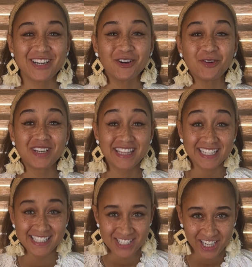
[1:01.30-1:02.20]
the goal with
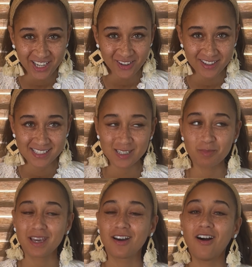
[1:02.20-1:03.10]
this channel is to
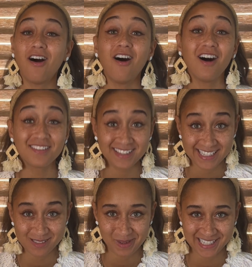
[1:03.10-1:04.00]
make all
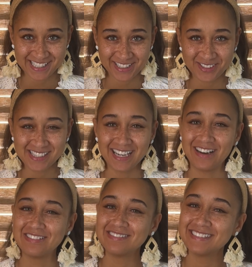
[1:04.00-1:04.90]
things Mexico
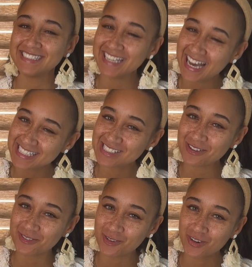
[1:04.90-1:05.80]
sound not so
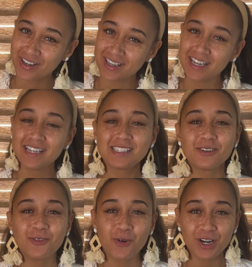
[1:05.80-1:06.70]
foreign to
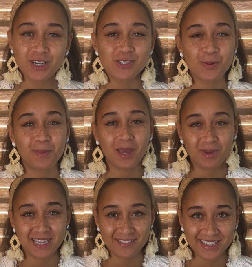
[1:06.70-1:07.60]
foreigners who may
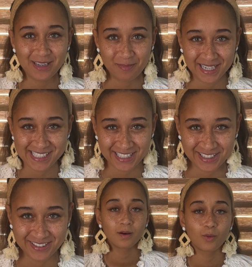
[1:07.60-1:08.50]
be living in
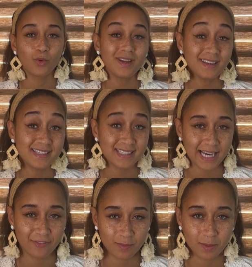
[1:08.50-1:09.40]
Mexico. What is the
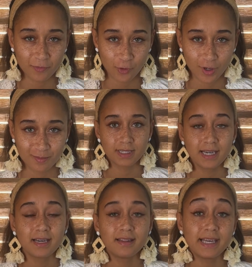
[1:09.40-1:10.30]
FMM form?
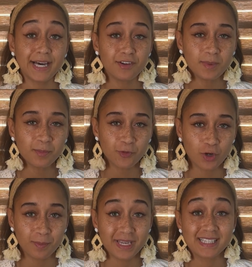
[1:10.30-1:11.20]
The FMM
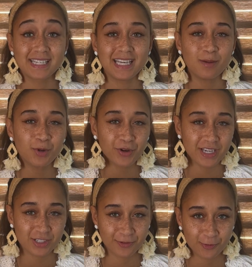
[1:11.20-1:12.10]
form is an
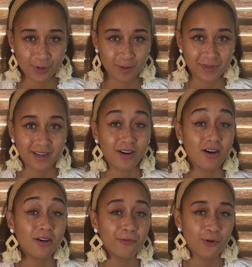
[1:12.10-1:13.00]
immigration form that
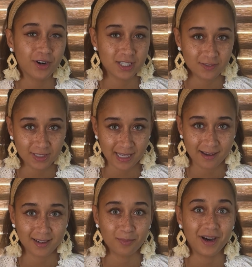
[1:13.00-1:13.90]
all foreigners fill out
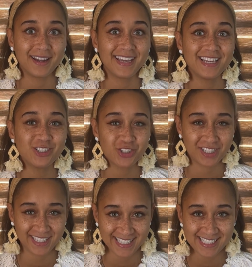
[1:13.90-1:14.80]
upon
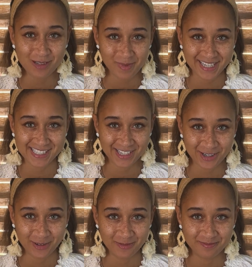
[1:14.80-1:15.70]
entry into Mexico,